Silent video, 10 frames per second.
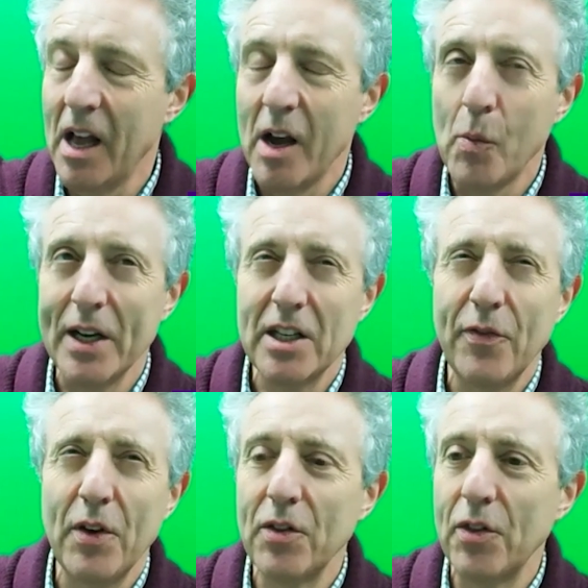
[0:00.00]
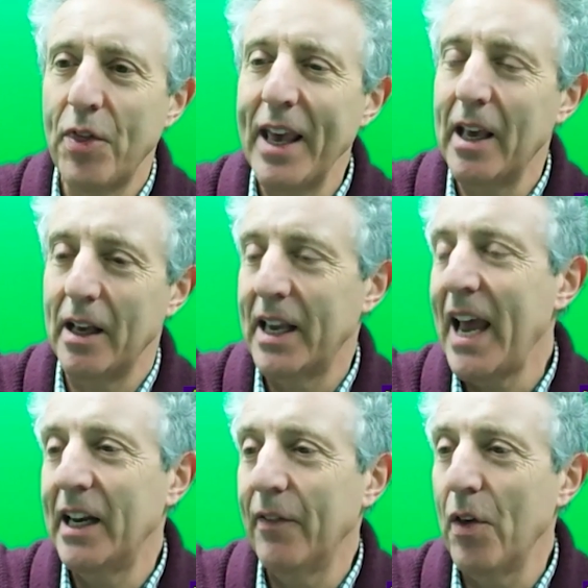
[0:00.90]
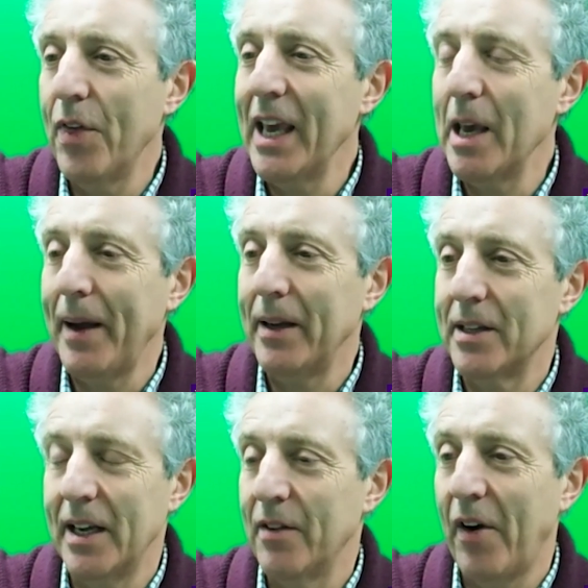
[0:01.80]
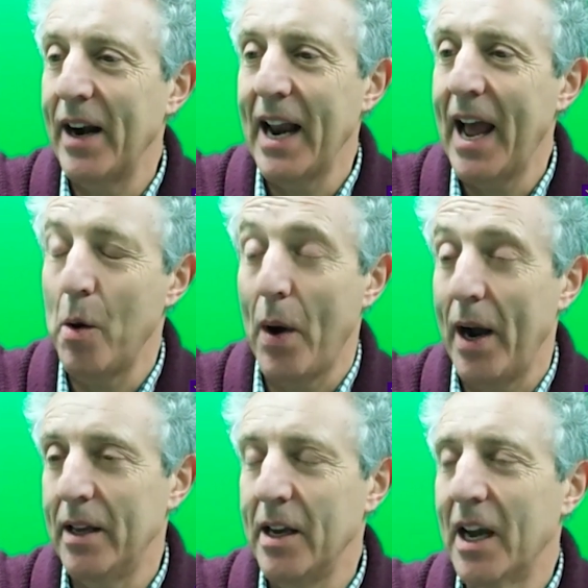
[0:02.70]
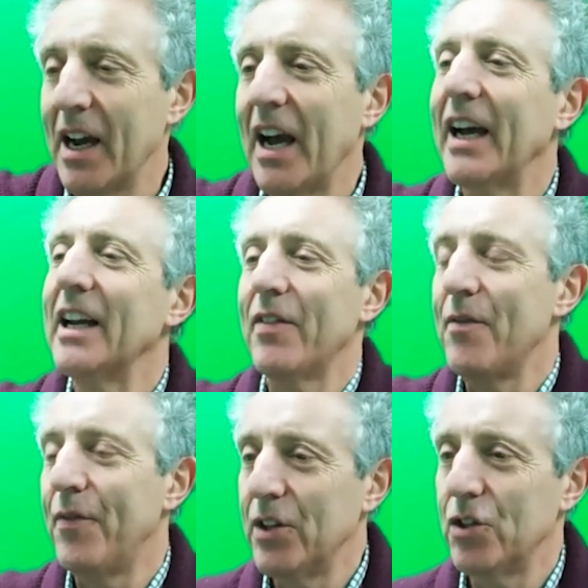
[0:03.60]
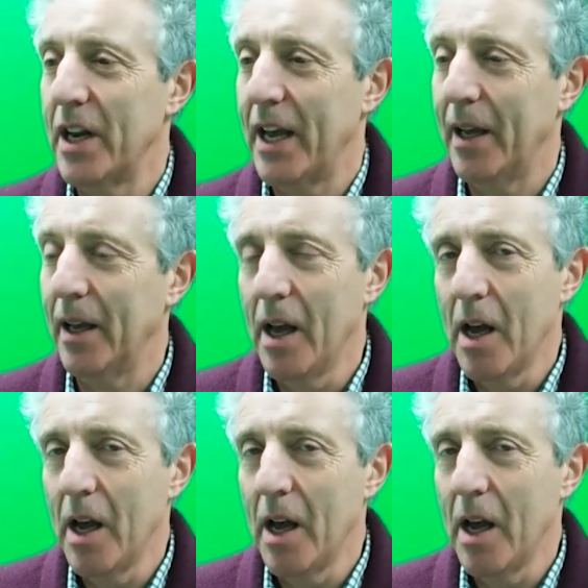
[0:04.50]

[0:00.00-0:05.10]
Which if you think about it in a very lay way, you could kind of envision it.